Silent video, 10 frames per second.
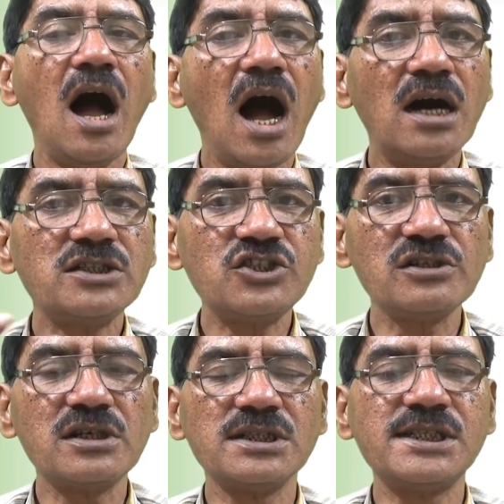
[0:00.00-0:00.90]
Are
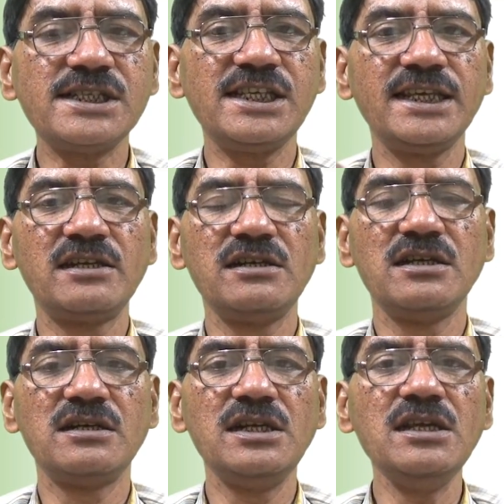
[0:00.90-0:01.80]
children seeing
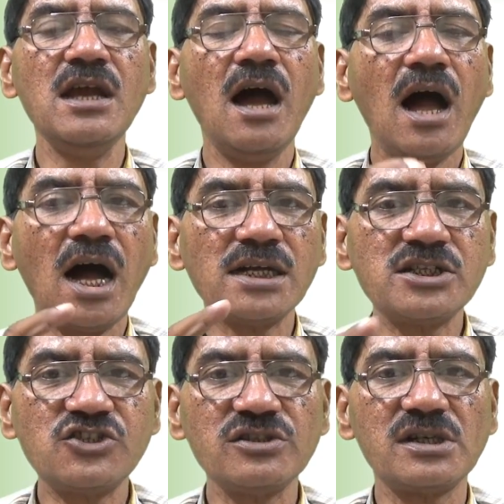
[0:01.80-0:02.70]
clearly?
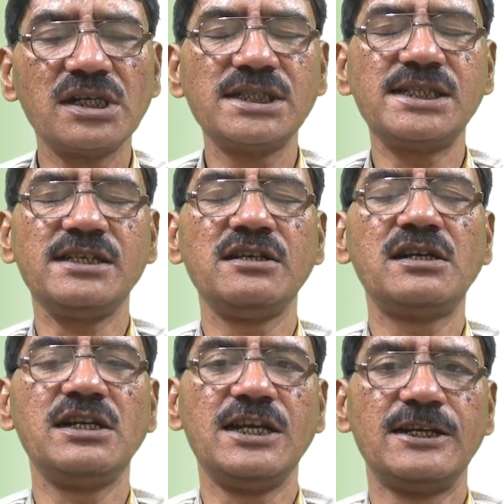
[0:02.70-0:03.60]
Aren't children seeing
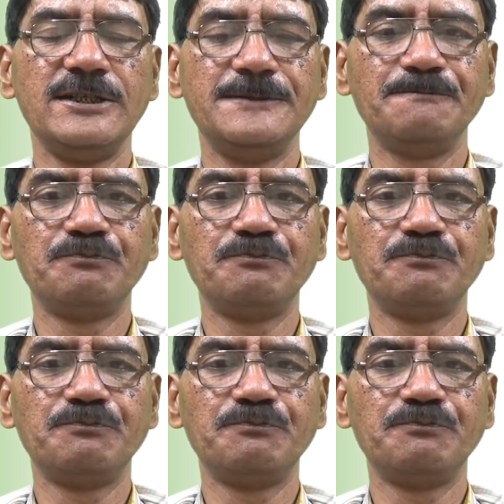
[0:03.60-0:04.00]
clearly?